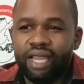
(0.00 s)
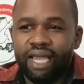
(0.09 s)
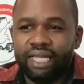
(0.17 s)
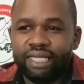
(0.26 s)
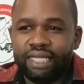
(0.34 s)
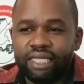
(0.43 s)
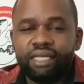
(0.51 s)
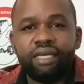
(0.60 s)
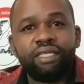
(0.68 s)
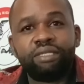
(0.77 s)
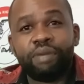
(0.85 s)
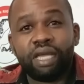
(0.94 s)
I did
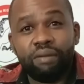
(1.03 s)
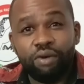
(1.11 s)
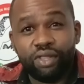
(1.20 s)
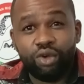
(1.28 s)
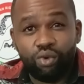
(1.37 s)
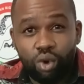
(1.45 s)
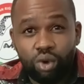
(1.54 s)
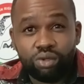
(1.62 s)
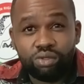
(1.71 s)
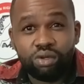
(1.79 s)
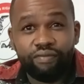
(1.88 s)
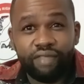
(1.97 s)
speak about the role
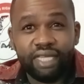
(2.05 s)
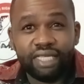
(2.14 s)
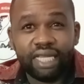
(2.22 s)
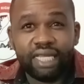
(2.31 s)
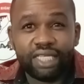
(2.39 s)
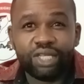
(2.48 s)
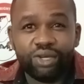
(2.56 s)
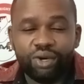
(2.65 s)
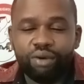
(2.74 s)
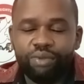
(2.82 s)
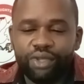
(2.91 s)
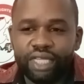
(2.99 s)
of the international
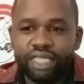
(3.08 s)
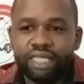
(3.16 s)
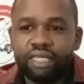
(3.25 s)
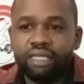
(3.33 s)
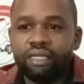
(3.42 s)
community